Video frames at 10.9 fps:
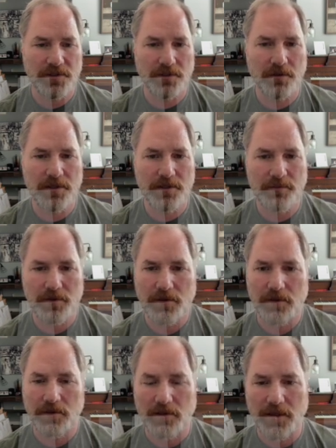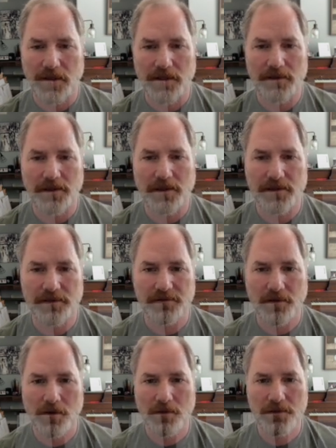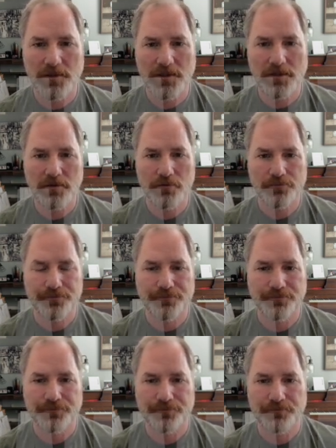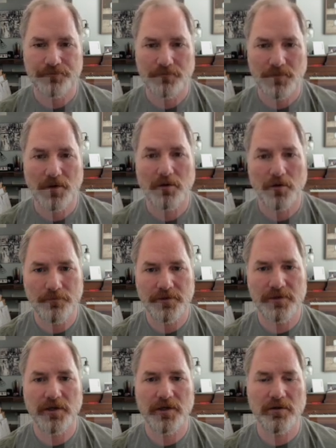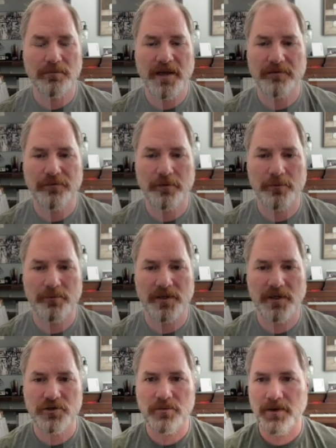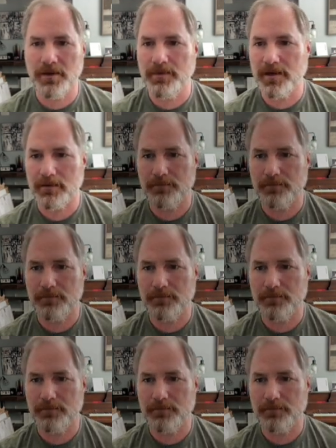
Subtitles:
claim. And that is all you need to do. Hopefully you're going to hear back from them and get your money back.